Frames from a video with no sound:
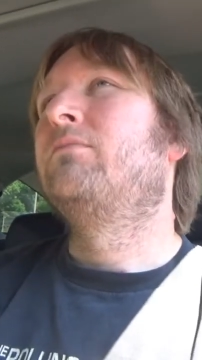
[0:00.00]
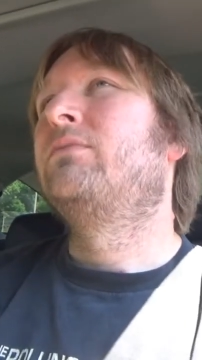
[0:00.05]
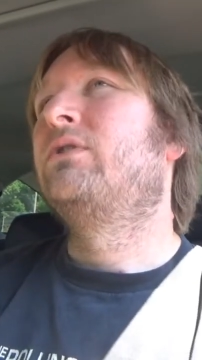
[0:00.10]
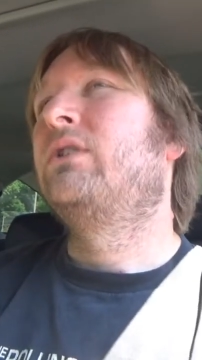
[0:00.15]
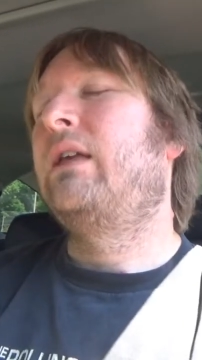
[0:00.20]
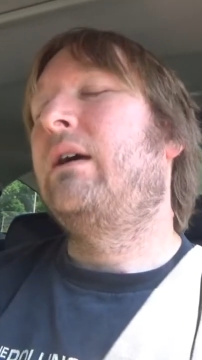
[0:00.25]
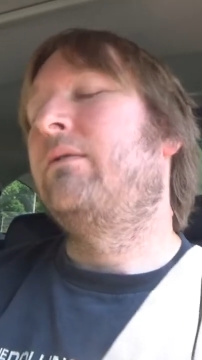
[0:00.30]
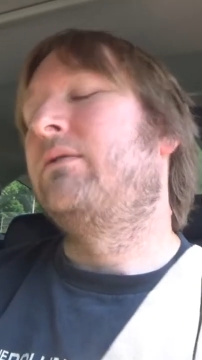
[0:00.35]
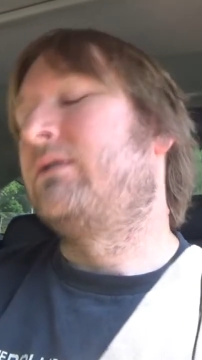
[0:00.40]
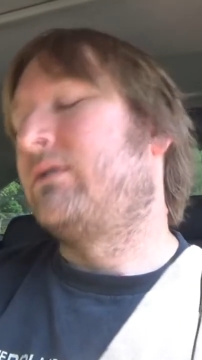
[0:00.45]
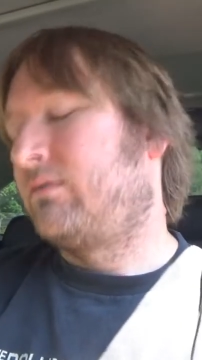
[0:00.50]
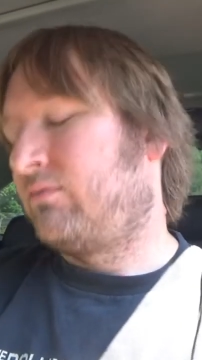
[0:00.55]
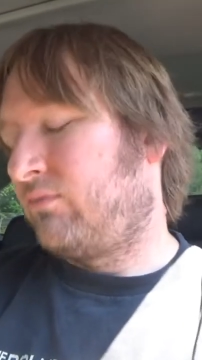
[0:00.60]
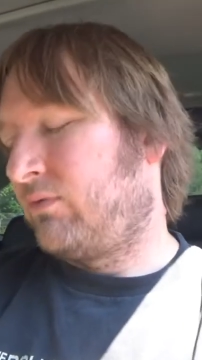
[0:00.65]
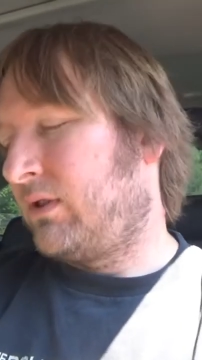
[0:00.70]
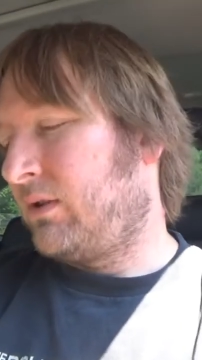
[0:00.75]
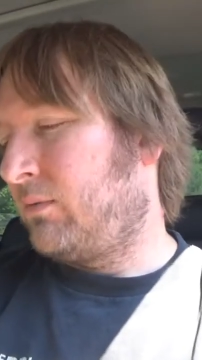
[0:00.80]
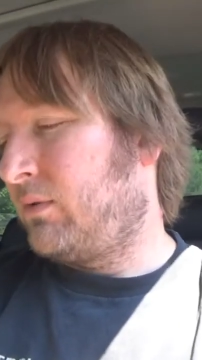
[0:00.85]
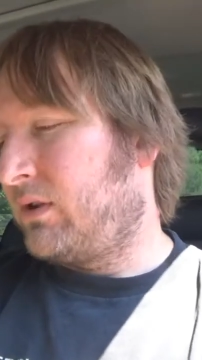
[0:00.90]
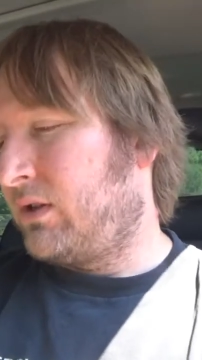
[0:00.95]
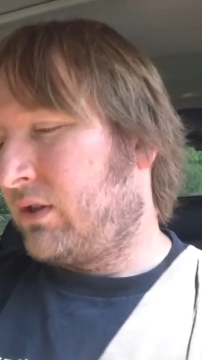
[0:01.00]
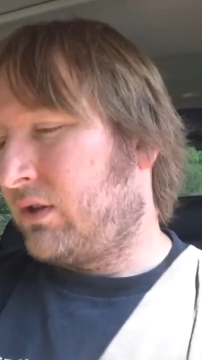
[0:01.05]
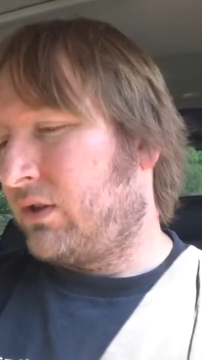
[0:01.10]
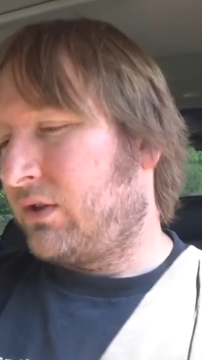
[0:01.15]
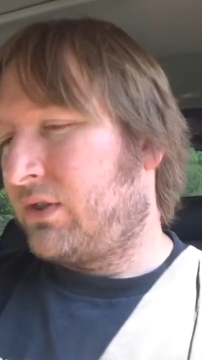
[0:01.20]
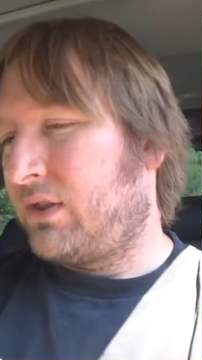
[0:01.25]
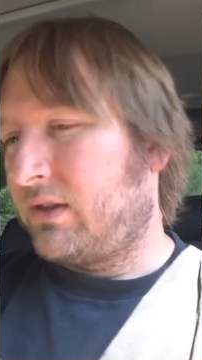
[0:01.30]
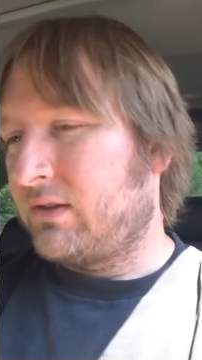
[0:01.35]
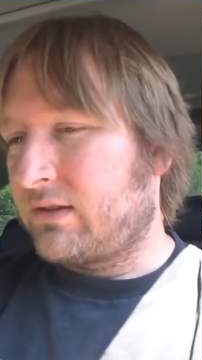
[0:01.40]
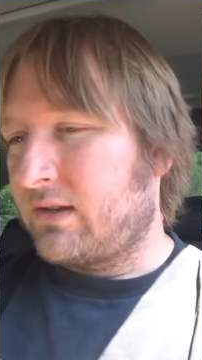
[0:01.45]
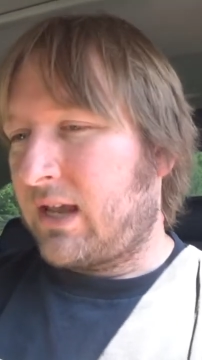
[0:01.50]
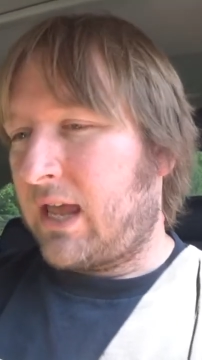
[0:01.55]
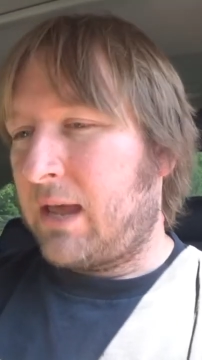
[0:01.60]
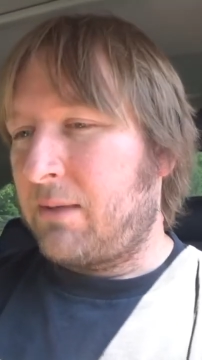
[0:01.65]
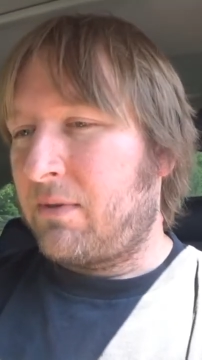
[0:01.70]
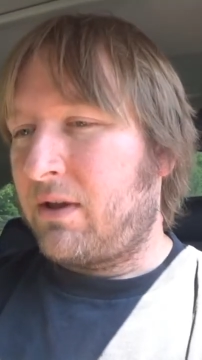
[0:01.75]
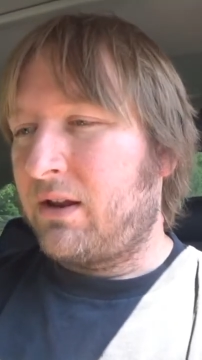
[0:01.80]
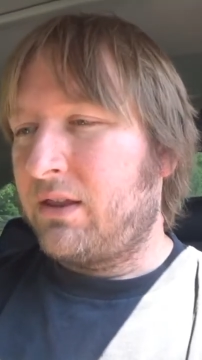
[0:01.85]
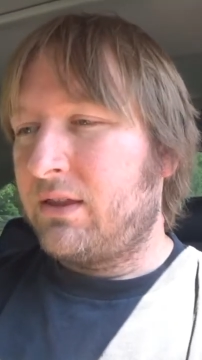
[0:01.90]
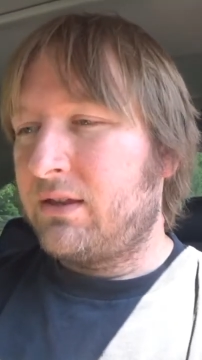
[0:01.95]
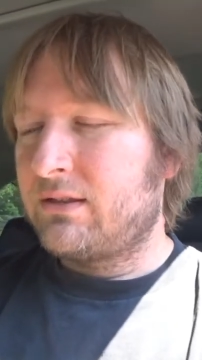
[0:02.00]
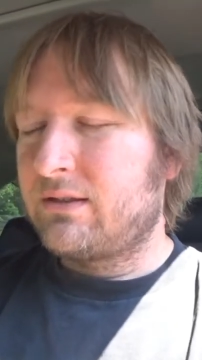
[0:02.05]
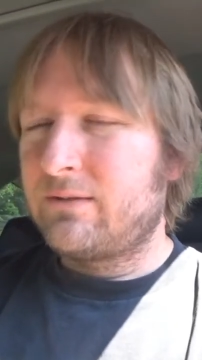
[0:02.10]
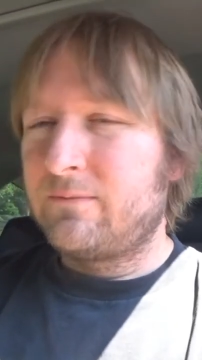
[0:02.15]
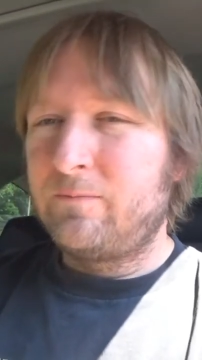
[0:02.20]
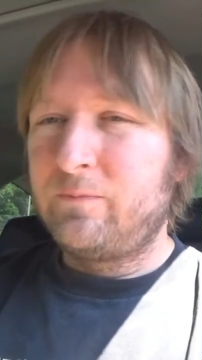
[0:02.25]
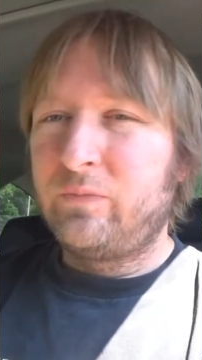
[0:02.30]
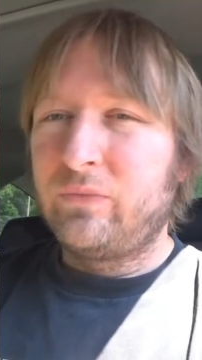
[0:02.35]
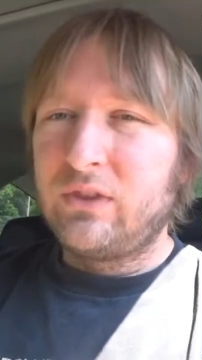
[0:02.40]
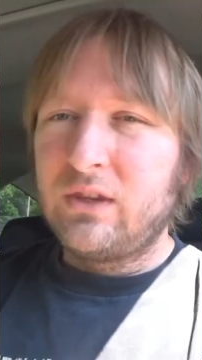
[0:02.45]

So that was really one of the good things that came out of this.